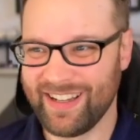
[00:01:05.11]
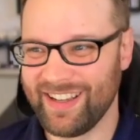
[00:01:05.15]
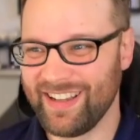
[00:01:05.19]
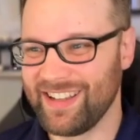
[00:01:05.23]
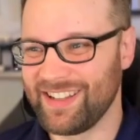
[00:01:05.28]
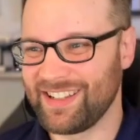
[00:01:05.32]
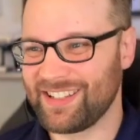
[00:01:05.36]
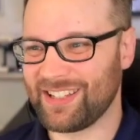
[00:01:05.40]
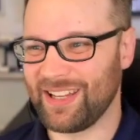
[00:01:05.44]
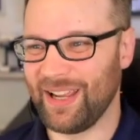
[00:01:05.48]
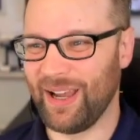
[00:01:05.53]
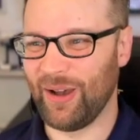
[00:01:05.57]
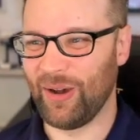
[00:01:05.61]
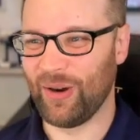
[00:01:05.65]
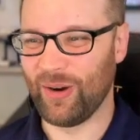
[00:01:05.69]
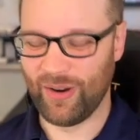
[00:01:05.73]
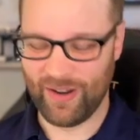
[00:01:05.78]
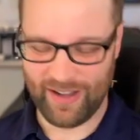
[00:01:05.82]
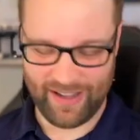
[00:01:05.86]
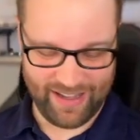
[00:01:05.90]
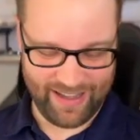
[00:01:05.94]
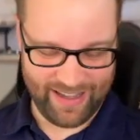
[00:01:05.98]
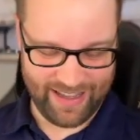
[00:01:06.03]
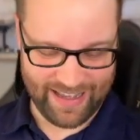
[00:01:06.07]
So
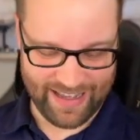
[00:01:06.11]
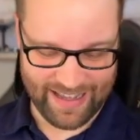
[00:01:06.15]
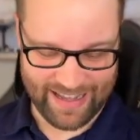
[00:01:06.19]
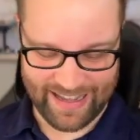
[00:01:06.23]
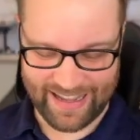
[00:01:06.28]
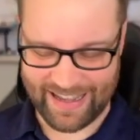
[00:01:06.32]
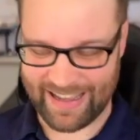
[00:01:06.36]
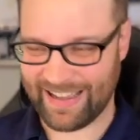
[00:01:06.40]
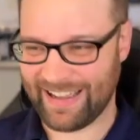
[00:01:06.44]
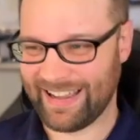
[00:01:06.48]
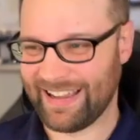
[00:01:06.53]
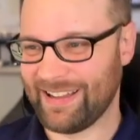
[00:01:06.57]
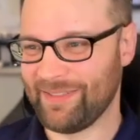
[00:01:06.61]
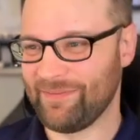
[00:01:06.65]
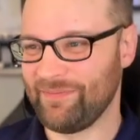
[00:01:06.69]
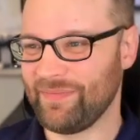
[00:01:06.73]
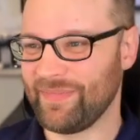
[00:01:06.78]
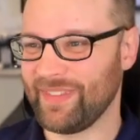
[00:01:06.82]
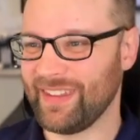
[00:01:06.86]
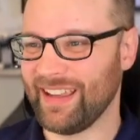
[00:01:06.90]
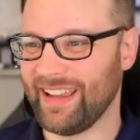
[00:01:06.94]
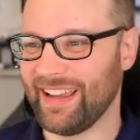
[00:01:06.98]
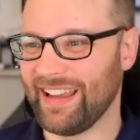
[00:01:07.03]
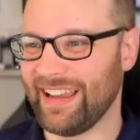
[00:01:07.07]

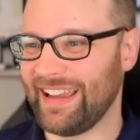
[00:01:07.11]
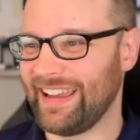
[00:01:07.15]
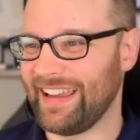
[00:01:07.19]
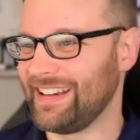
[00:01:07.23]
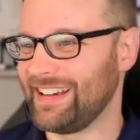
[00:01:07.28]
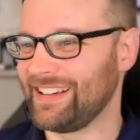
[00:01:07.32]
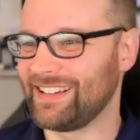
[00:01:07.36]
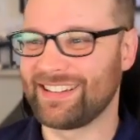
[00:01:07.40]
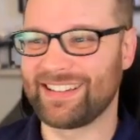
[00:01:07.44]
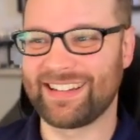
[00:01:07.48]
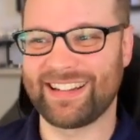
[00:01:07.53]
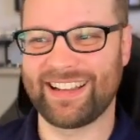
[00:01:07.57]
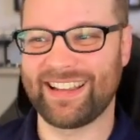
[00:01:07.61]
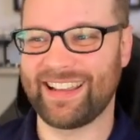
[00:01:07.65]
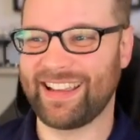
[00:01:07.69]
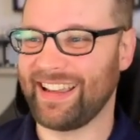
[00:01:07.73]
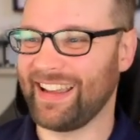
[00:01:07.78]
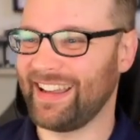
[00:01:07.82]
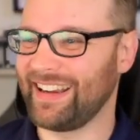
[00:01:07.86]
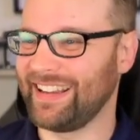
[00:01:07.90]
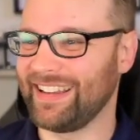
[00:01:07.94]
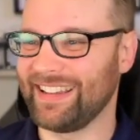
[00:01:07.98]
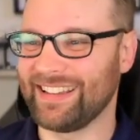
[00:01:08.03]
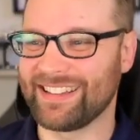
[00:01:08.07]
I
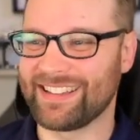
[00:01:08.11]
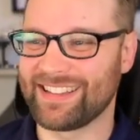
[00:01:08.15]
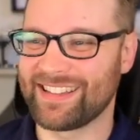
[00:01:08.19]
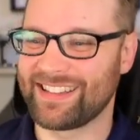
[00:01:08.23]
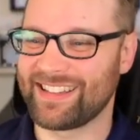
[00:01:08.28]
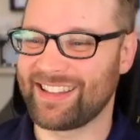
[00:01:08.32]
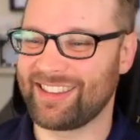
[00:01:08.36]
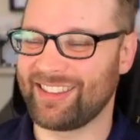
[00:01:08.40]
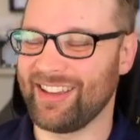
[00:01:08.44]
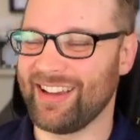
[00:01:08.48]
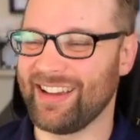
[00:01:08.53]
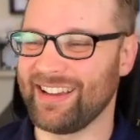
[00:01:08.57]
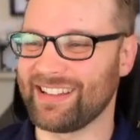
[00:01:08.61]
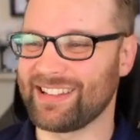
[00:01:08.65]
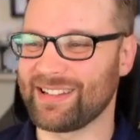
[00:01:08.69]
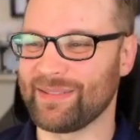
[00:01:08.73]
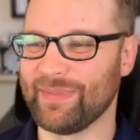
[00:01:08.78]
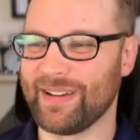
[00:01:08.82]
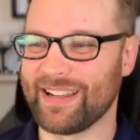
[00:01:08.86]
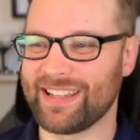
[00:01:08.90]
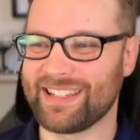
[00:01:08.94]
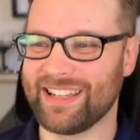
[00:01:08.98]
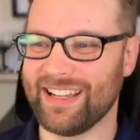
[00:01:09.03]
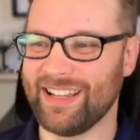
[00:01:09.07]
kind of thought to
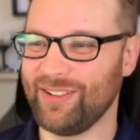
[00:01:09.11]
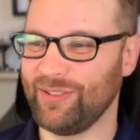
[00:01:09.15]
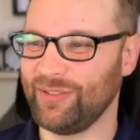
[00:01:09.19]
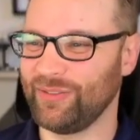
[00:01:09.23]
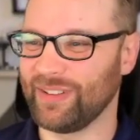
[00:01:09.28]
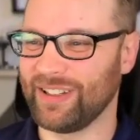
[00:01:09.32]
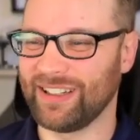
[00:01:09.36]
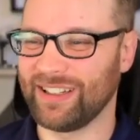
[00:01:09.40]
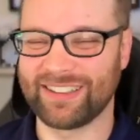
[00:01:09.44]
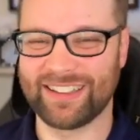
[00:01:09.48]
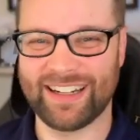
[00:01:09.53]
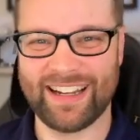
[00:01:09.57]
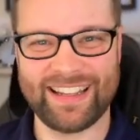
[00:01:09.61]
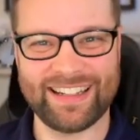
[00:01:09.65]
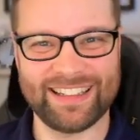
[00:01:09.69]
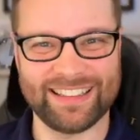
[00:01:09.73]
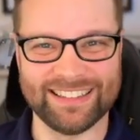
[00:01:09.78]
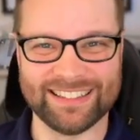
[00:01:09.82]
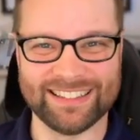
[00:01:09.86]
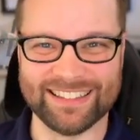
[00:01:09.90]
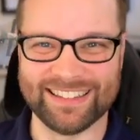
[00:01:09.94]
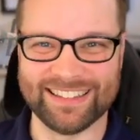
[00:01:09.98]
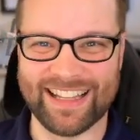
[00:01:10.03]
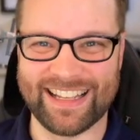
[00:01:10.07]
myself, all right,
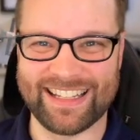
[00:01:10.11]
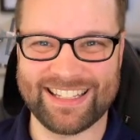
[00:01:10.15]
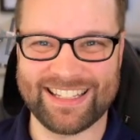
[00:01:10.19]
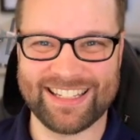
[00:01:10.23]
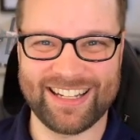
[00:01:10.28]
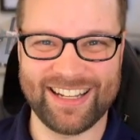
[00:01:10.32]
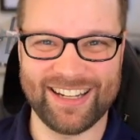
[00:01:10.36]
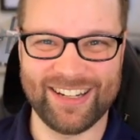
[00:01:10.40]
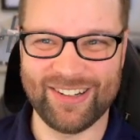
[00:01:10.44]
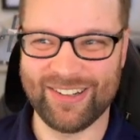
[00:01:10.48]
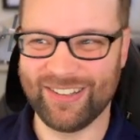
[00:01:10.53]
let's go.